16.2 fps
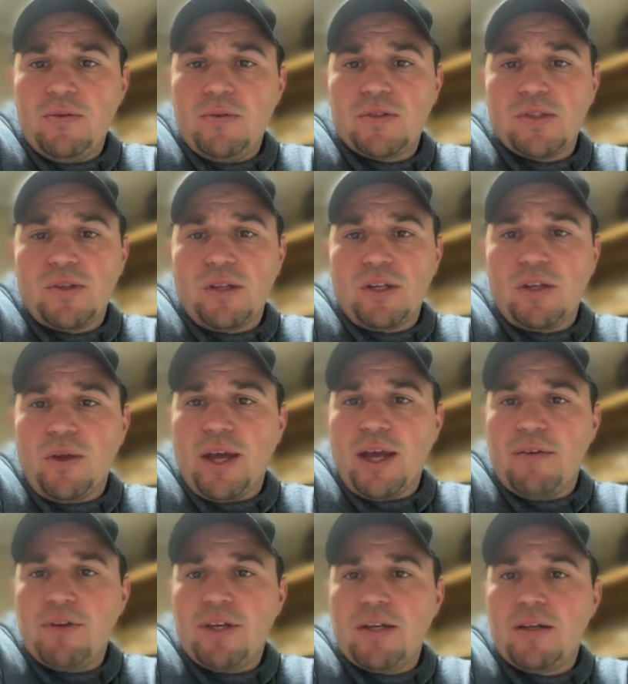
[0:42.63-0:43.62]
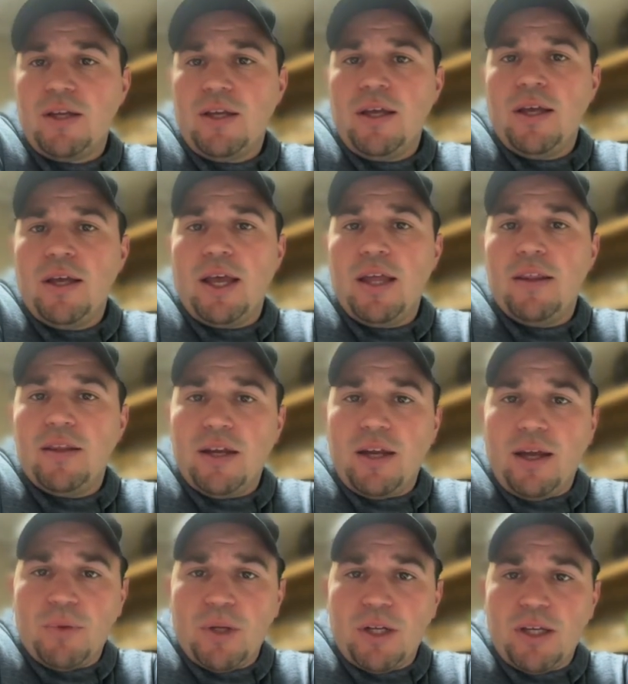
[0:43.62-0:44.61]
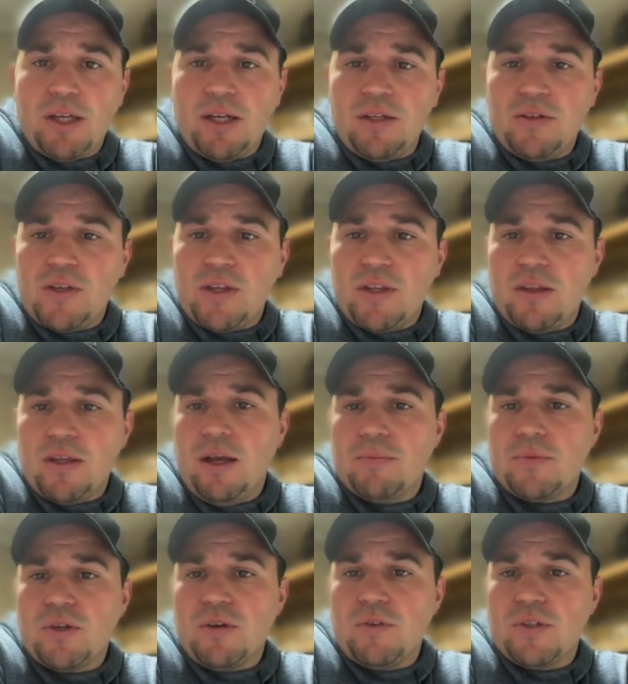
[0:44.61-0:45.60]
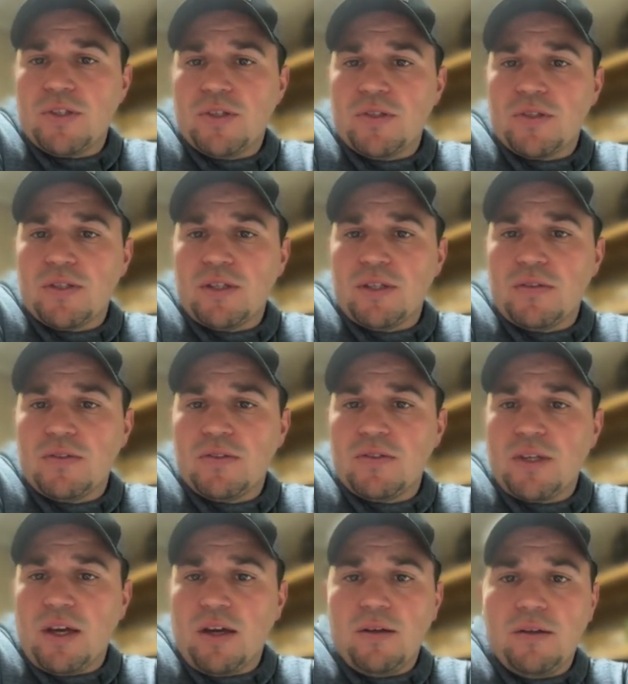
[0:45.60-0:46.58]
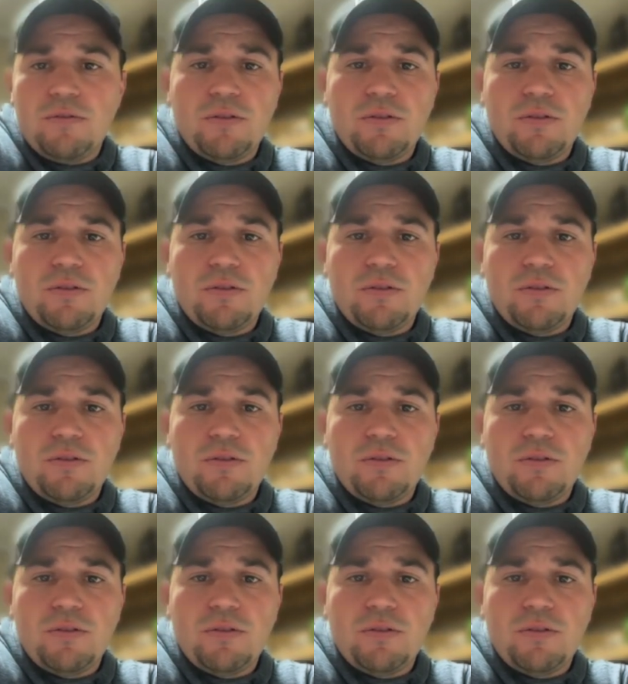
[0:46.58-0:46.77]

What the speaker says: so then you have it, and then I'm going to get into the services itself.